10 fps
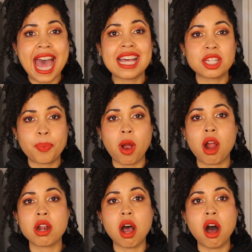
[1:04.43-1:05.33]
as a
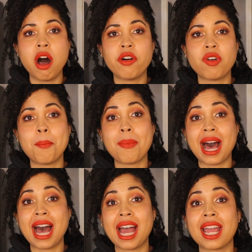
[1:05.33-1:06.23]
part of
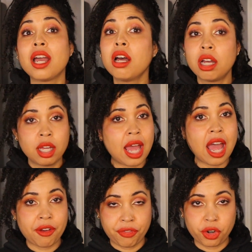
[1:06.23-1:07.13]
my
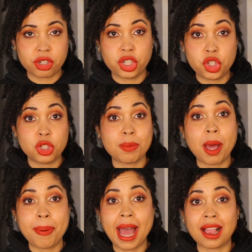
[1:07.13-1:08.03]
effort to use
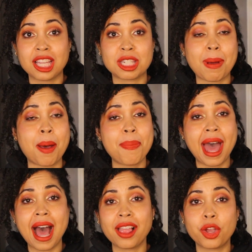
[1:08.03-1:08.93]
my palettes, my
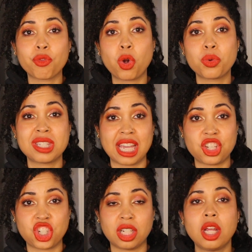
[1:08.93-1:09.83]
palette
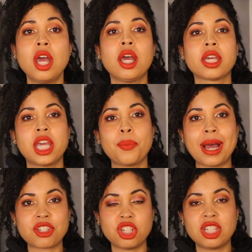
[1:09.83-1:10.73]
rotation, keep
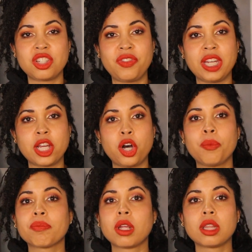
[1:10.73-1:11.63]
watching this video.